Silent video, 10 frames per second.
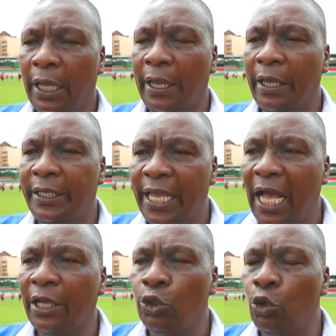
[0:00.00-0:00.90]

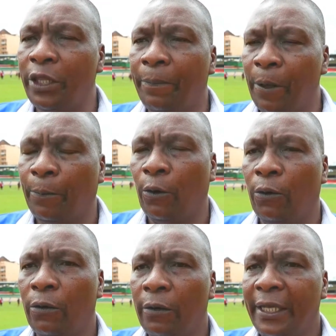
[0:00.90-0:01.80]
youth
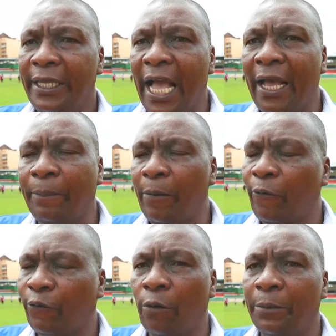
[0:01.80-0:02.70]
people, young
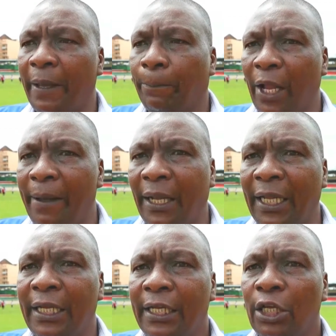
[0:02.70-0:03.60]
people from the
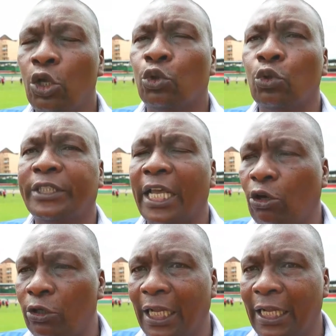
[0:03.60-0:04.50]
primary to
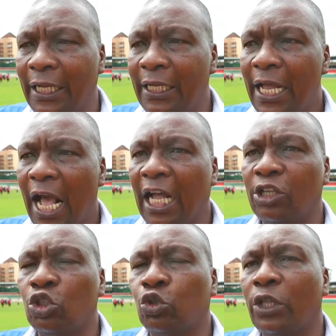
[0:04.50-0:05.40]
secondary
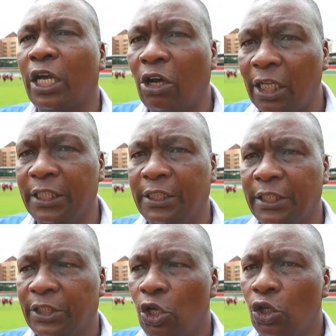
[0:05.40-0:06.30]
and also to the
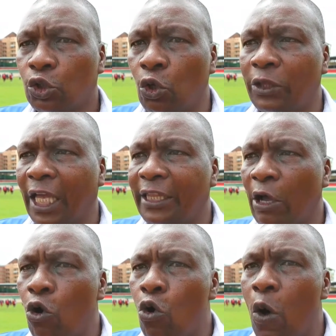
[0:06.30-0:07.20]
colleges, so that
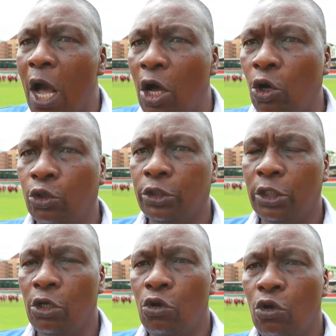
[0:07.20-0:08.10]
the whole
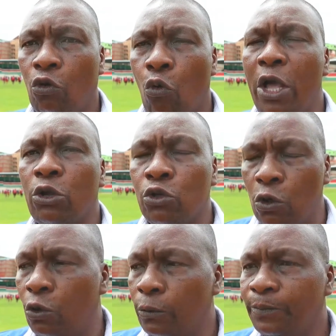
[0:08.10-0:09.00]
world will
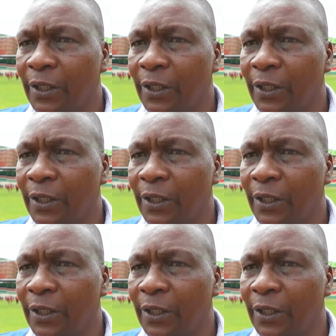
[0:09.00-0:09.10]
know